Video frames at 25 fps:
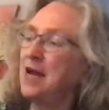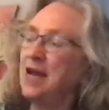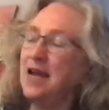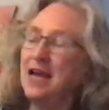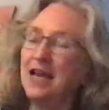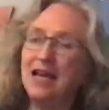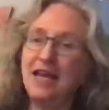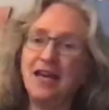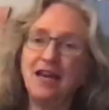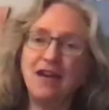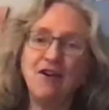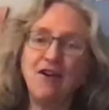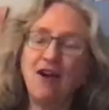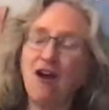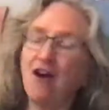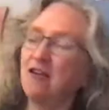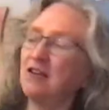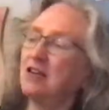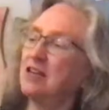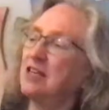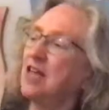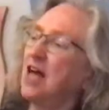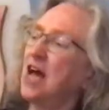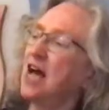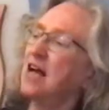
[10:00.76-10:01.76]
Here are
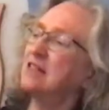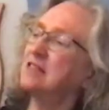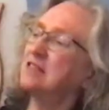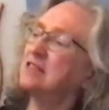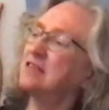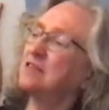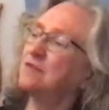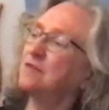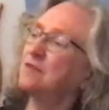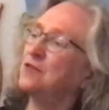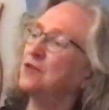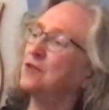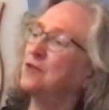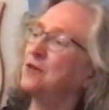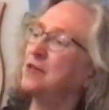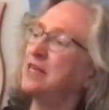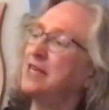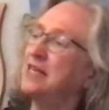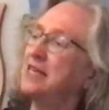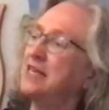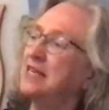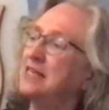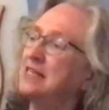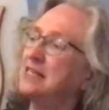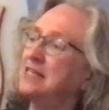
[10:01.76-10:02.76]
lots of
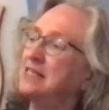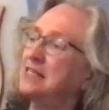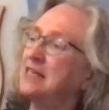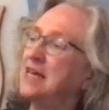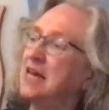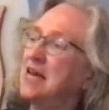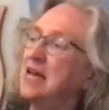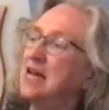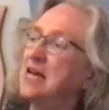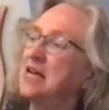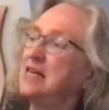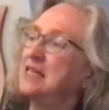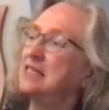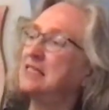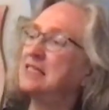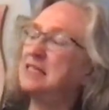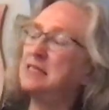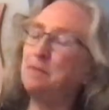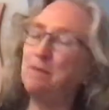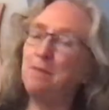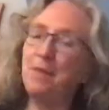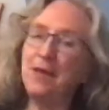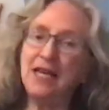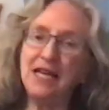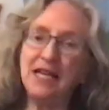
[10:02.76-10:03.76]
greens.
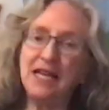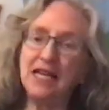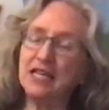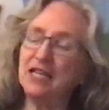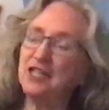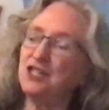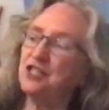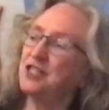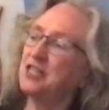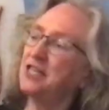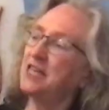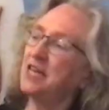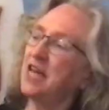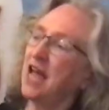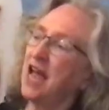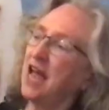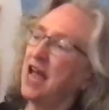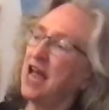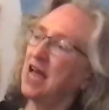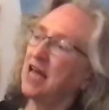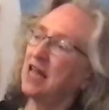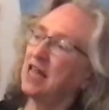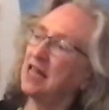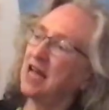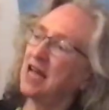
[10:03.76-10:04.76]
Spinach,
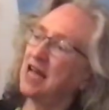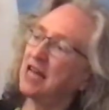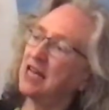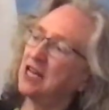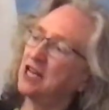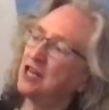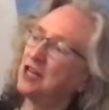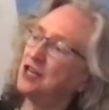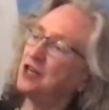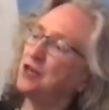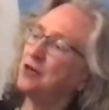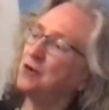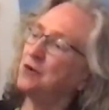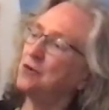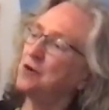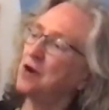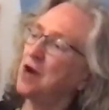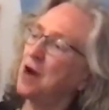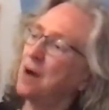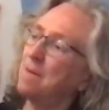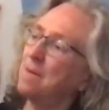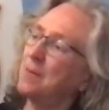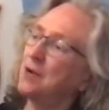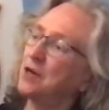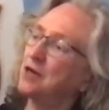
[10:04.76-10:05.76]
kale, and
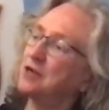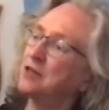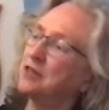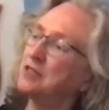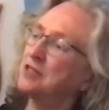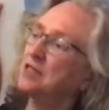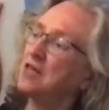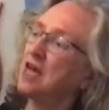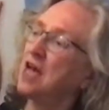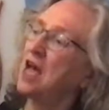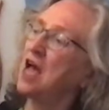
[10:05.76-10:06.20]
cucumbers.